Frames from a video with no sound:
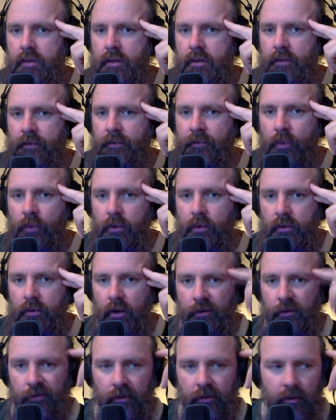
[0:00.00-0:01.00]
Forked
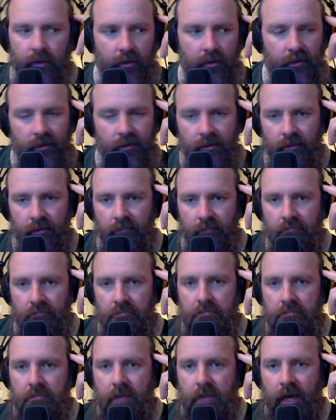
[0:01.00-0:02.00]
over.
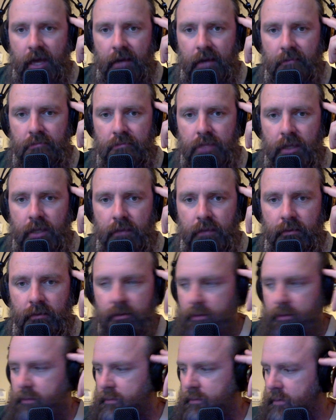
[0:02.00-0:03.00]
Mad
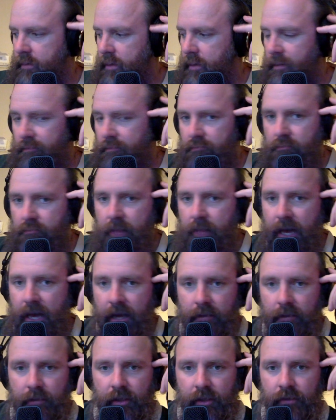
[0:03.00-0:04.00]
bills.
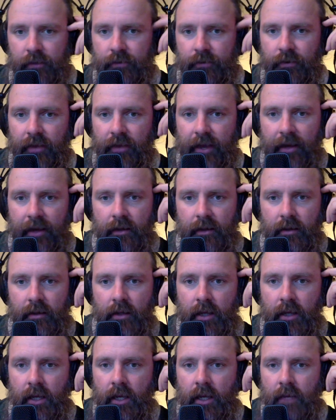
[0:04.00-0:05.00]
Mad bills for that.
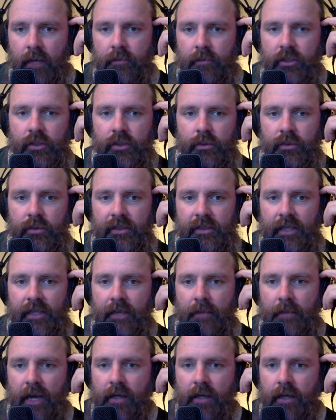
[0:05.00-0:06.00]
But you will see
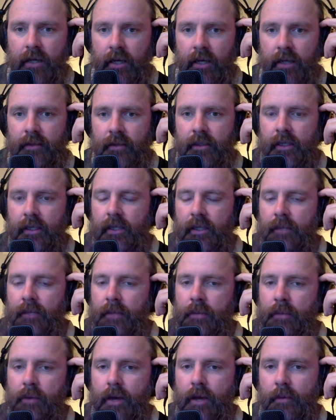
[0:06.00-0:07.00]
in my cut,
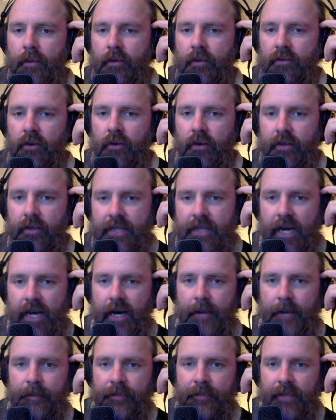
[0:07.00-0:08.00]
people come over all the
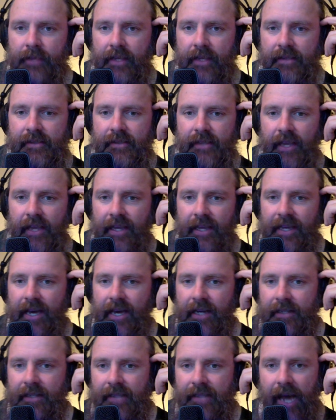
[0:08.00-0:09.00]
time. and say,
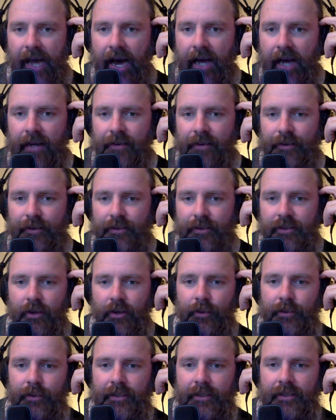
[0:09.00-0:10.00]
God, it's hot or it's
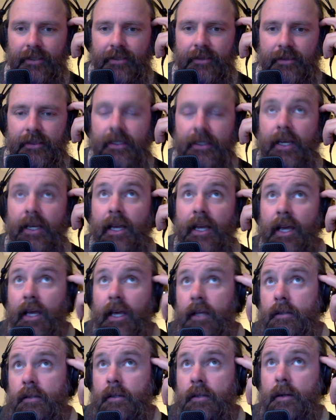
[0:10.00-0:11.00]
cold in this.
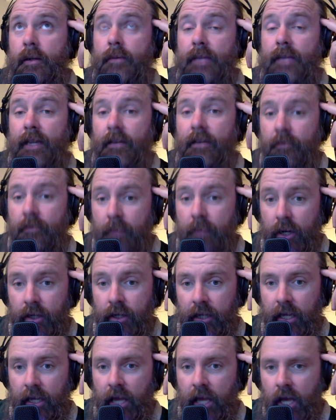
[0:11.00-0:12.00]
And sometimes I give them my
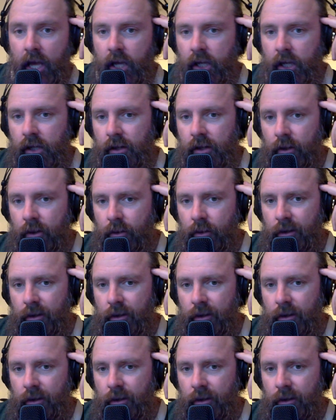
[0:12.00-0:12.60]
hoodie. You know,